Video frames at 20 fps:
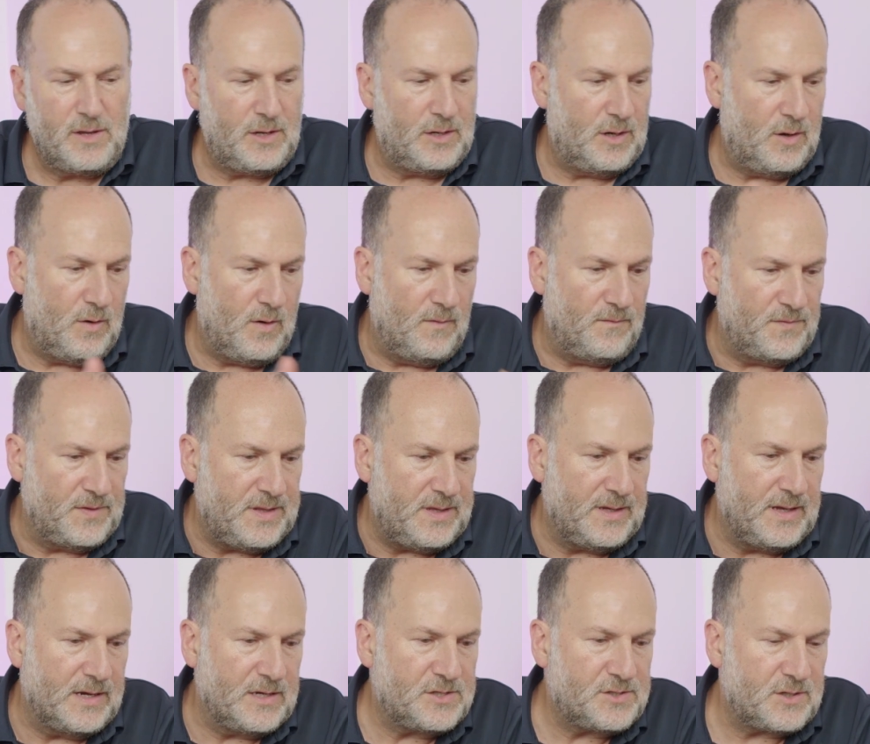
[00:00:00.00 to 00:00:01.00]
Hopefully
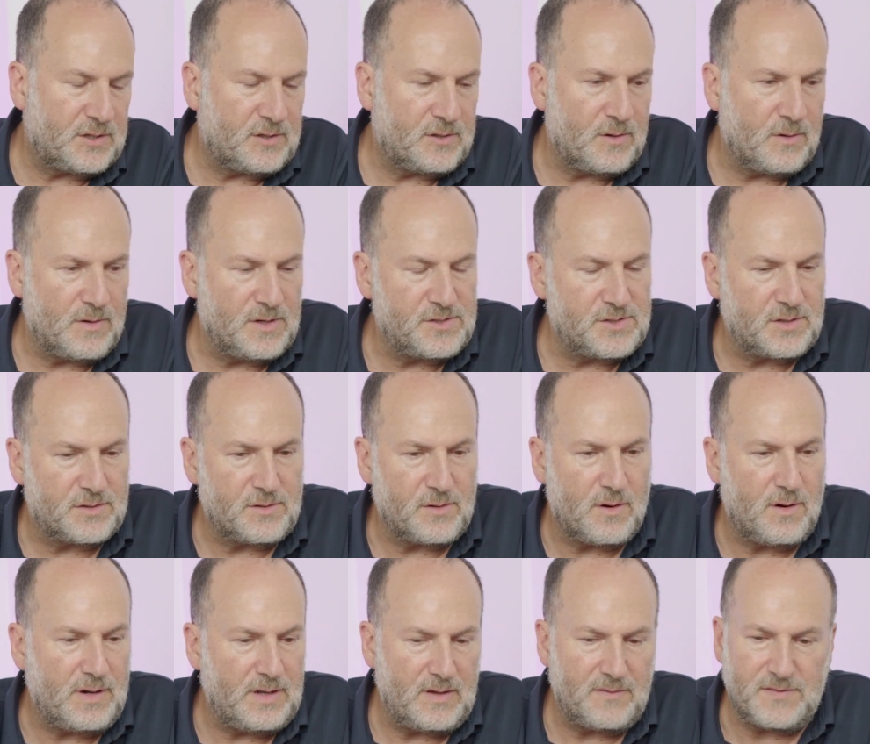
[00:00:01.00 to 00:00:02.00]
you got a securities
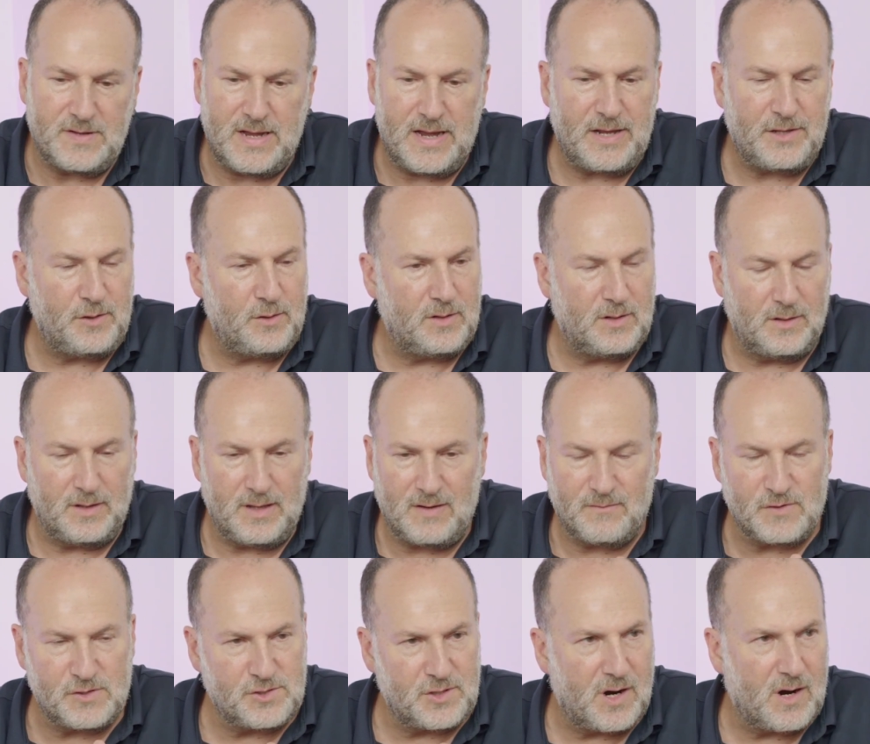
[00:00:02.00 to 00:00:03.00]
attorney. If not, you can
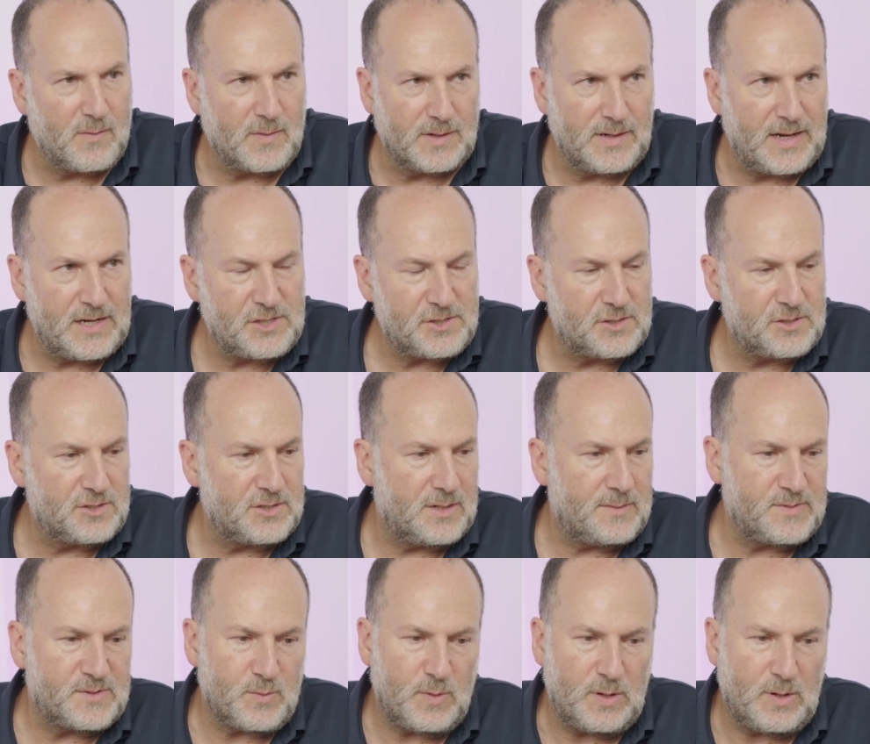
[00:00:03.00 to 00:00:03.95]
leverage our relationships.